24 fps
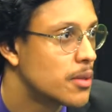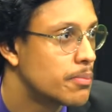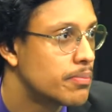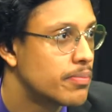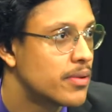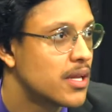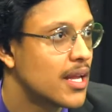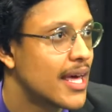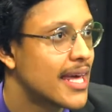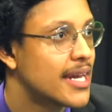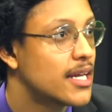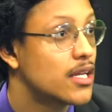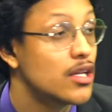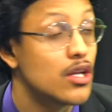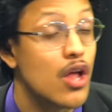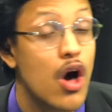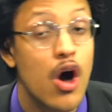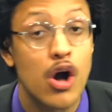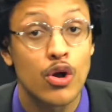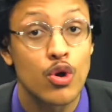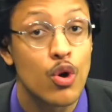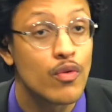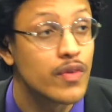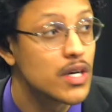a planet
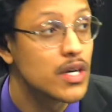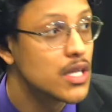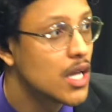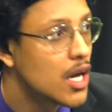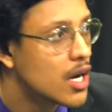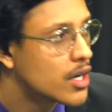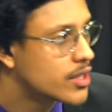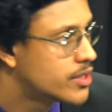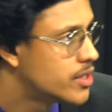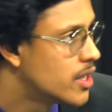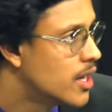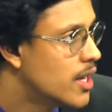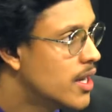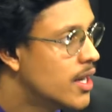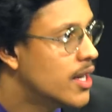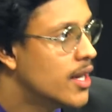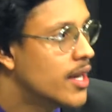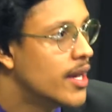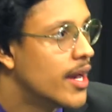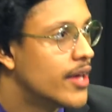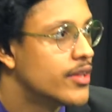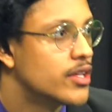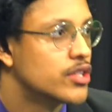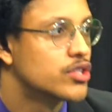long overlooked
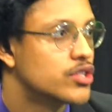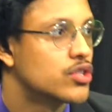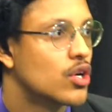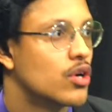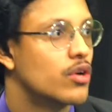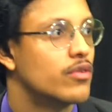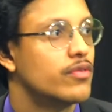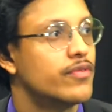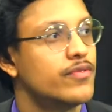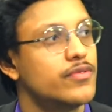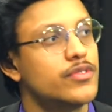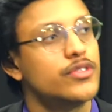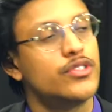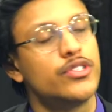in the search